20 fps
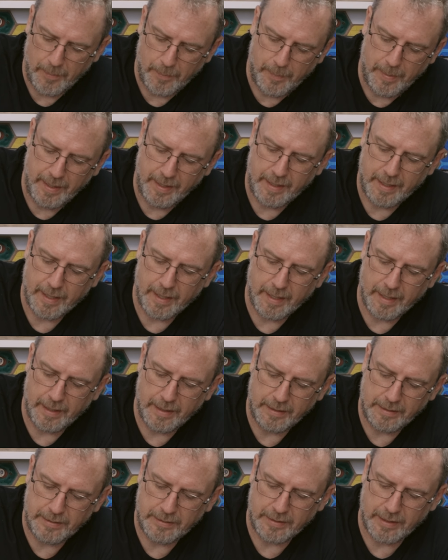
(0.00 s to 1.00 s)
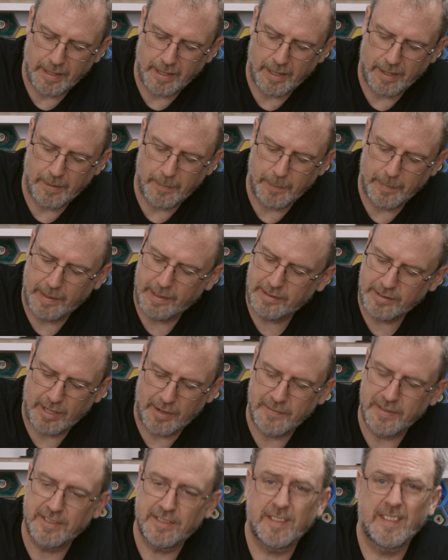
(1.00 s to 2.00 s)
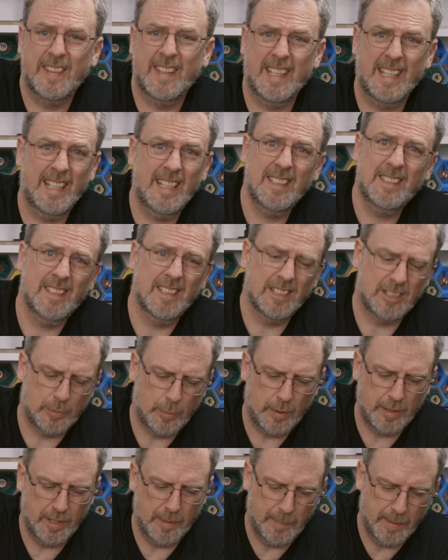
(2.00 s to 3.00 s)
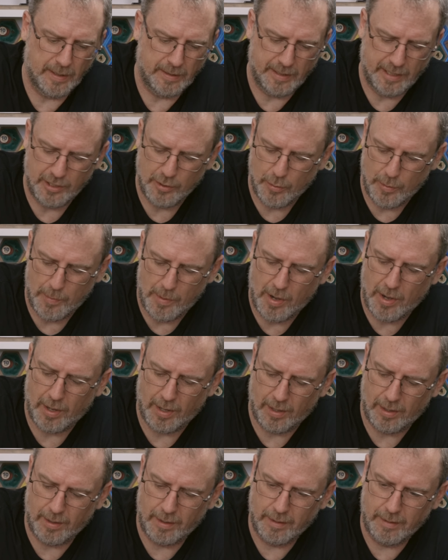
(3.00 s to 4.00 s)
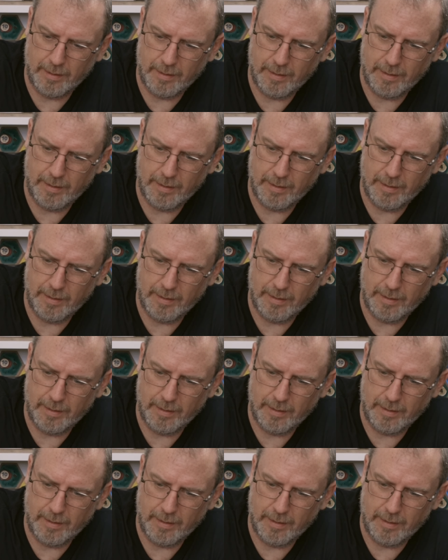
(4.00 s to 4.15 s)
because it's obviously the easiest one to build into a model.